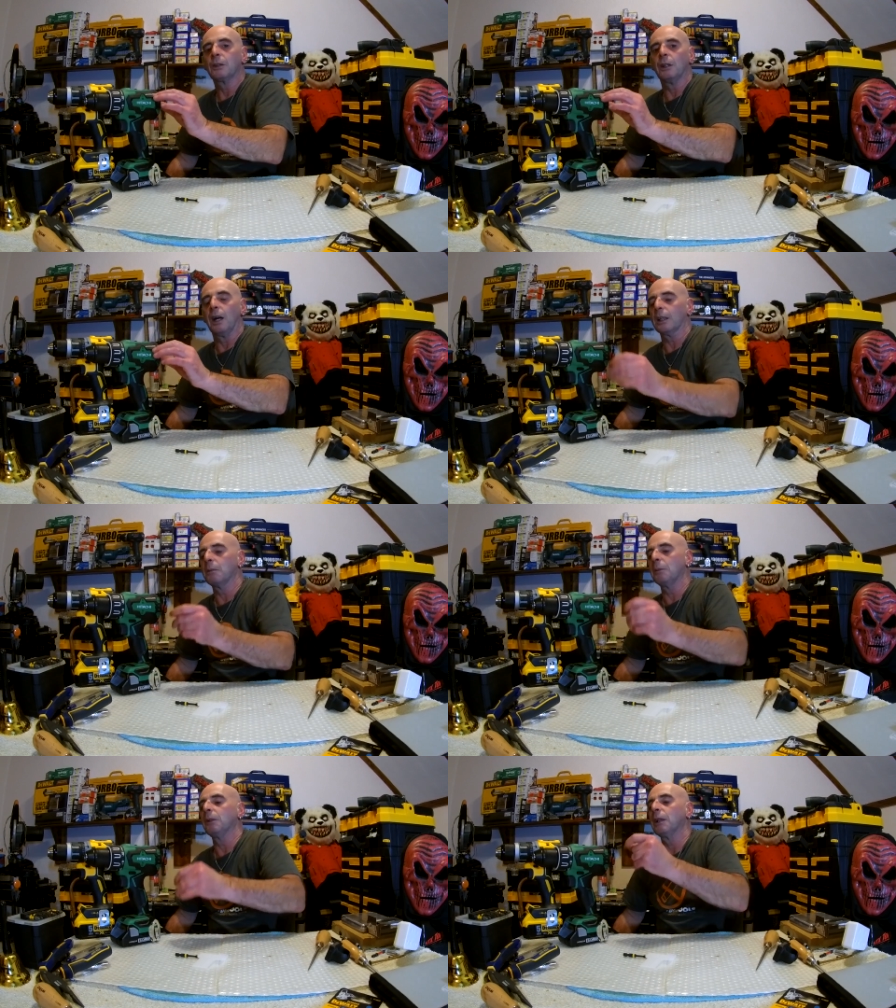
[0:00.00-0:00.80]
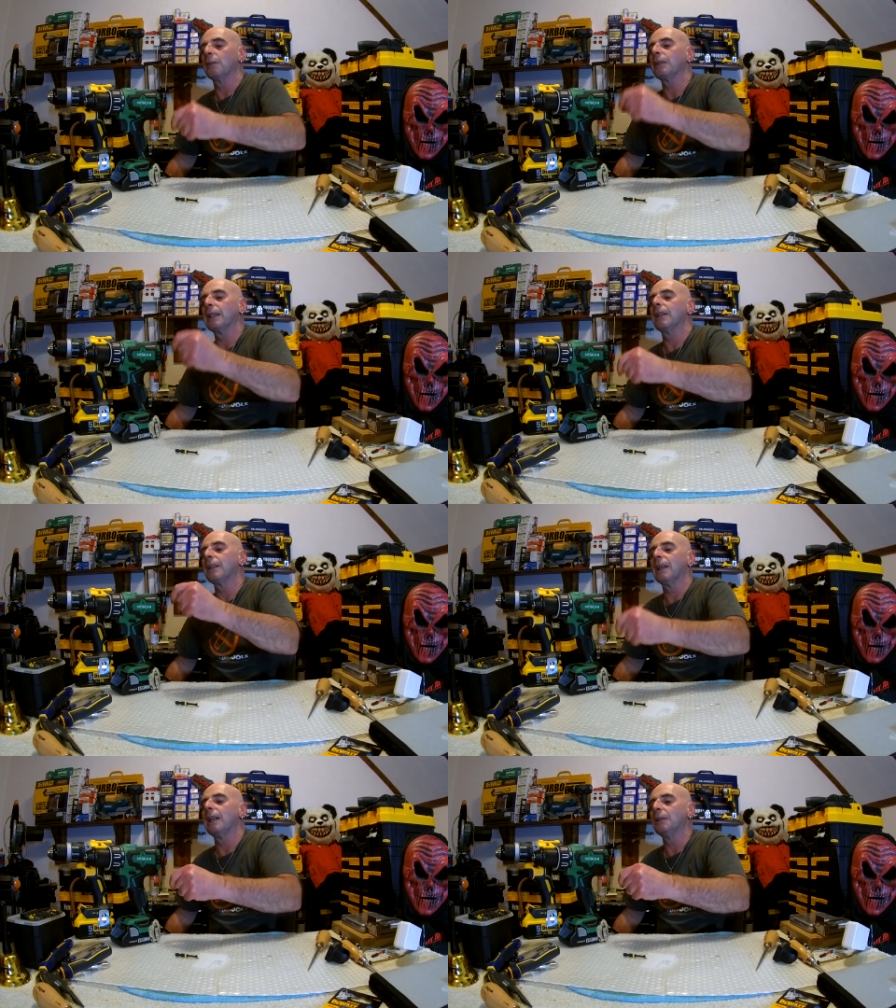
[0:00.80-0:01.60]
clog them up. You're going to have to get
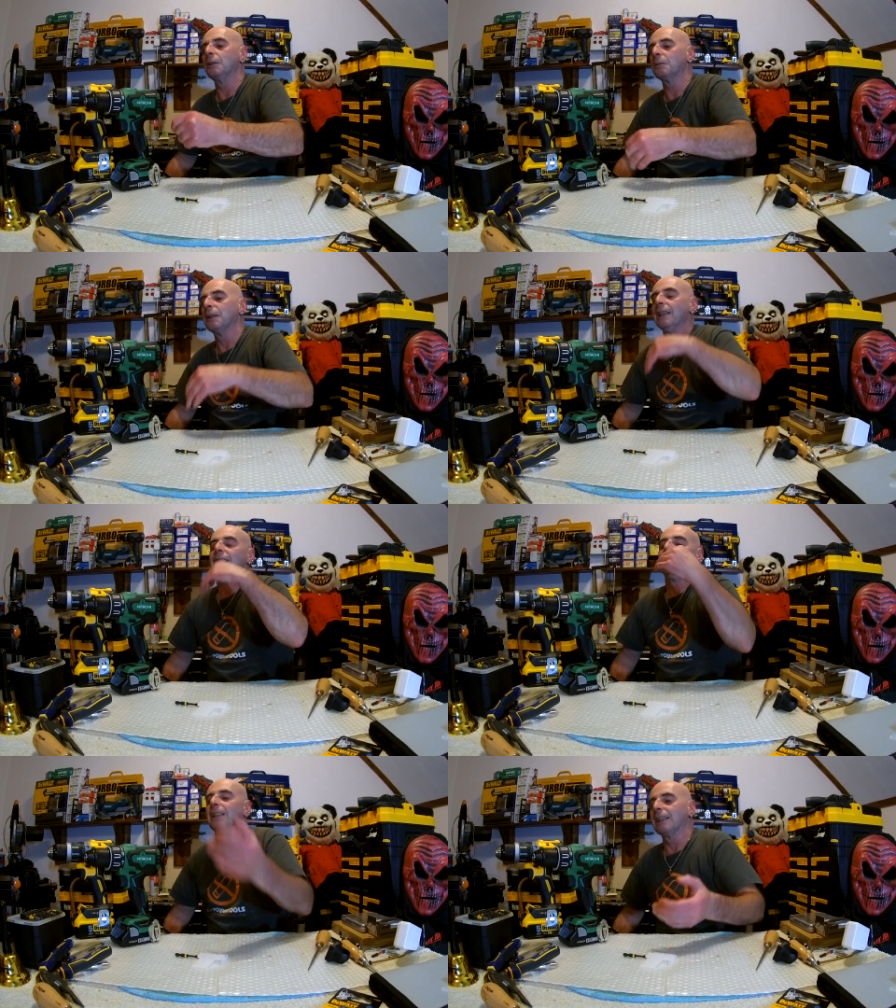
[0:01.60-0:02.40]
that out. Your